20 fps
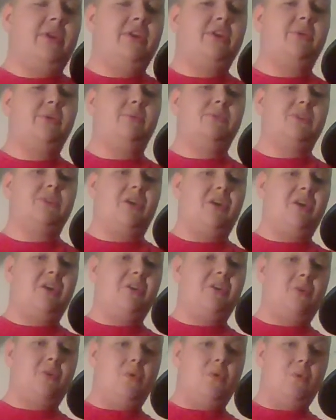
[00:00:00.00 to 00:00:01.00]
He was
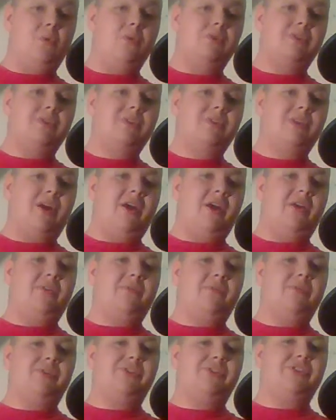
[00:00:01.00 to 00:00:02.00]
on Coruscant,
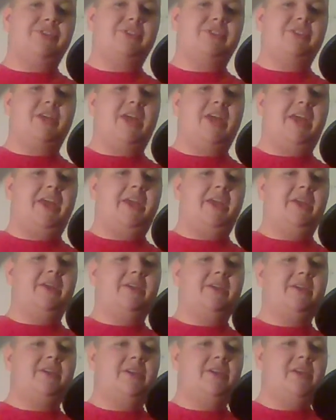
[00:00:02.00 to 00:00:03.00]
which is
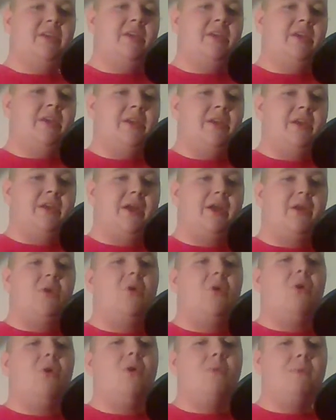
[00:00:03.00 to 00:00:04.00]
like, I
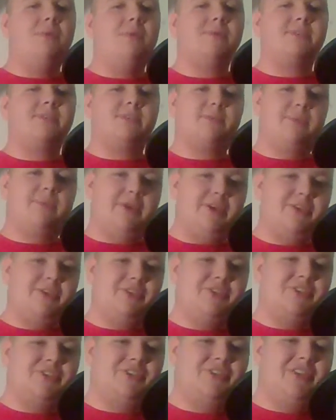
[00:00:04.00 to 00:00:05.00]
almost
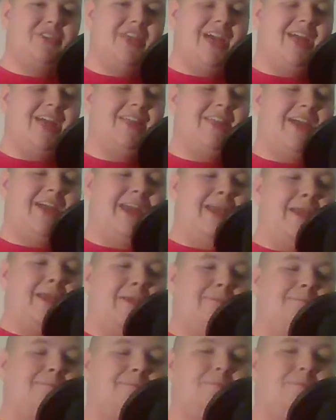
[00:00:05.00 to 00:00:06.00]
wish that like